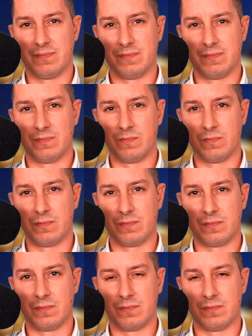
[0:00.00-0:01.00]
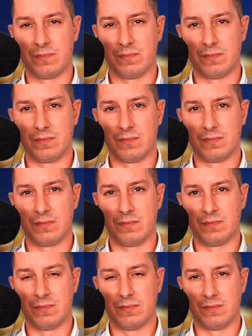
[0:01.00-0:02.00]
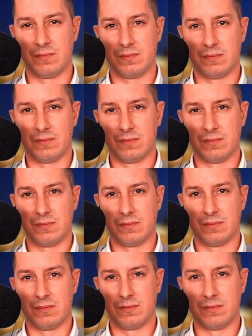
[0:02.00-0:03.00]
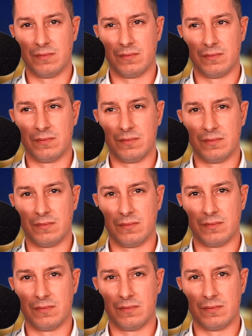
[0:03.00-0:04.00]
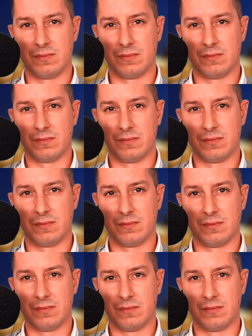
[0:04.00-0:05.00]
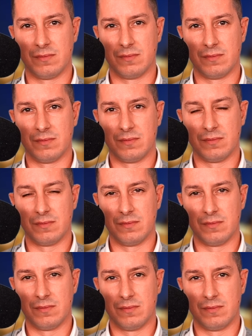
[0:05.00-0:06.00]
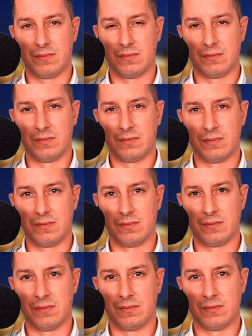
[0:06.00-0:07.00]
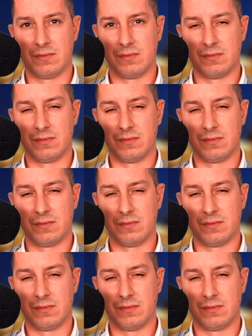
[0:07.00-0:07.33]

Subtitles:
This person isn't speaking.